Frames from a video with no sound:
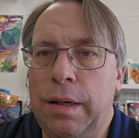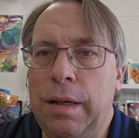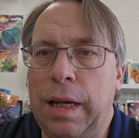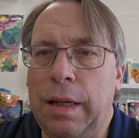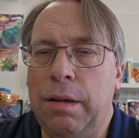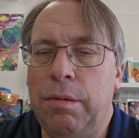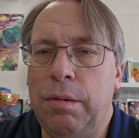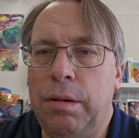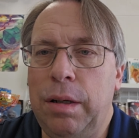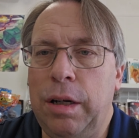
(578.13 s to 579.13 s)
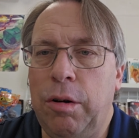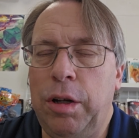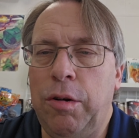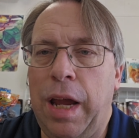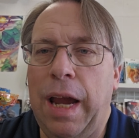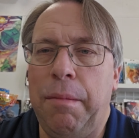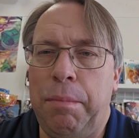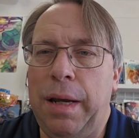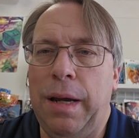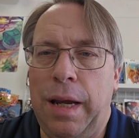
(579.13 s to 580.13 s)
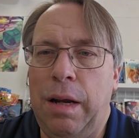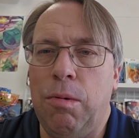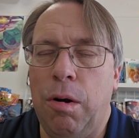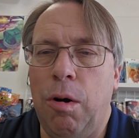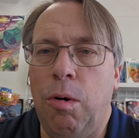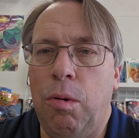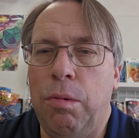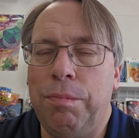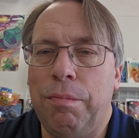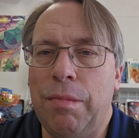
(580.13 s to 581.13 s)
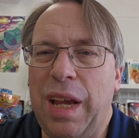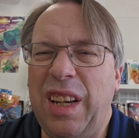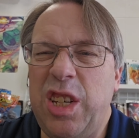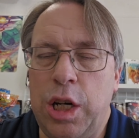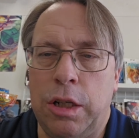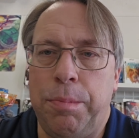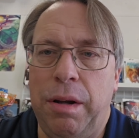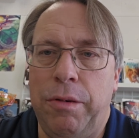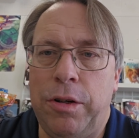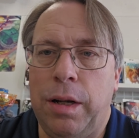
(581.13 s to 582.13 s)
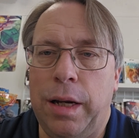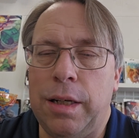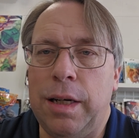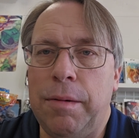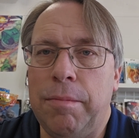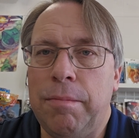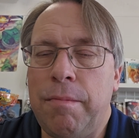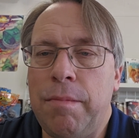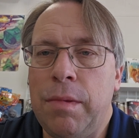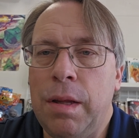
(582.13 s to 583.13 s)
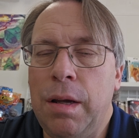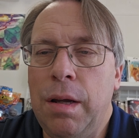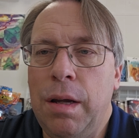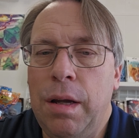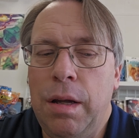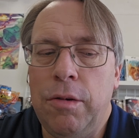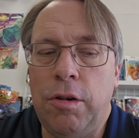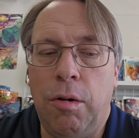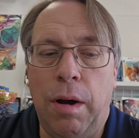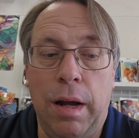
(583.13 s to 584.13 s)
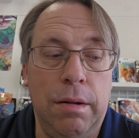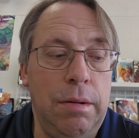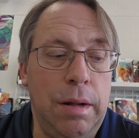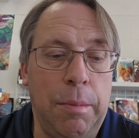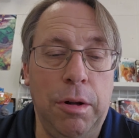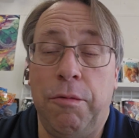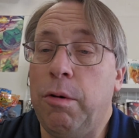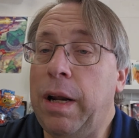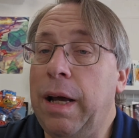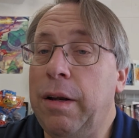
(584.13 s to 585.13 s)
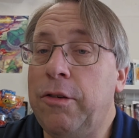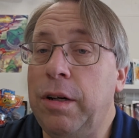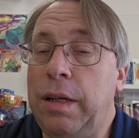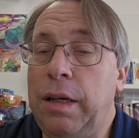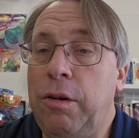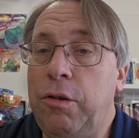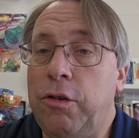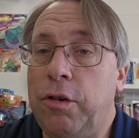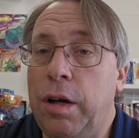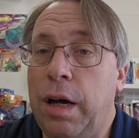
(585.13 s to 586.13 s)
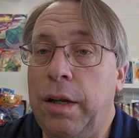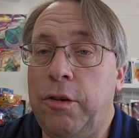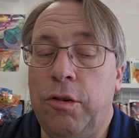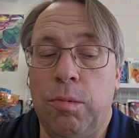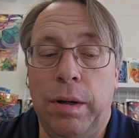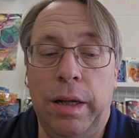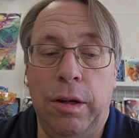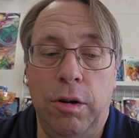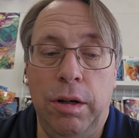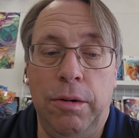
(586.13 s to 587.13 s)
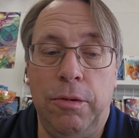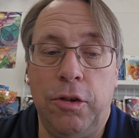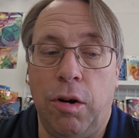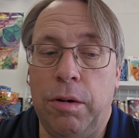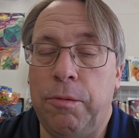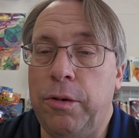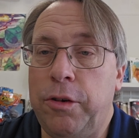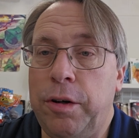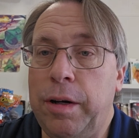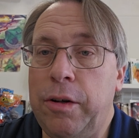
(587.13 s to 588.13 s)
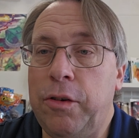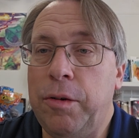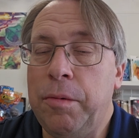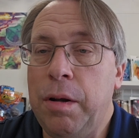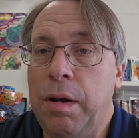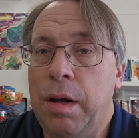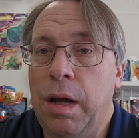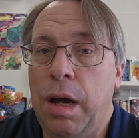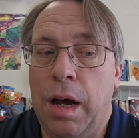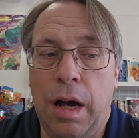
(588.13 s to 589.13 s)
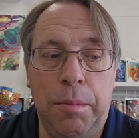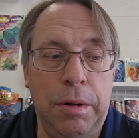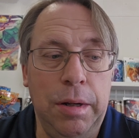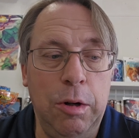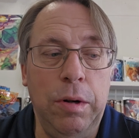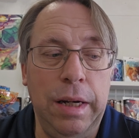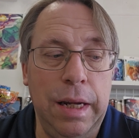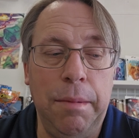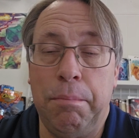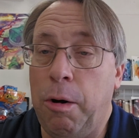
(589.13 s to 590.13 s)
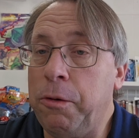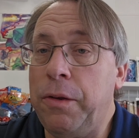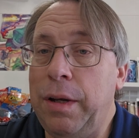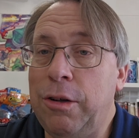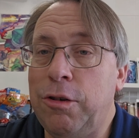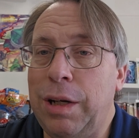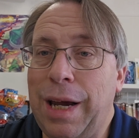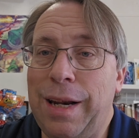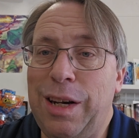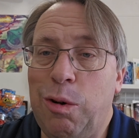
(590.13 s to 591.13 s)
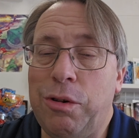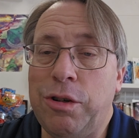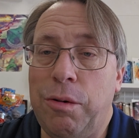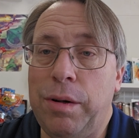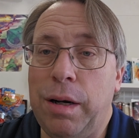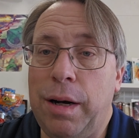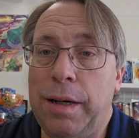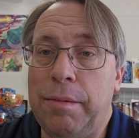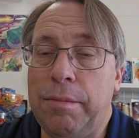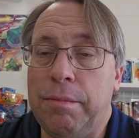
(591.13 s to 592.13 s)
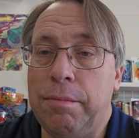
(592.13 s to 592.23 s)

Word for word: that, you know, you can't be a hero and just be a vigilante. So I'm looking forward to how this continues. Uh, this is a really good start for the series. Um, you do need to get both of these so you kind of know what's going on.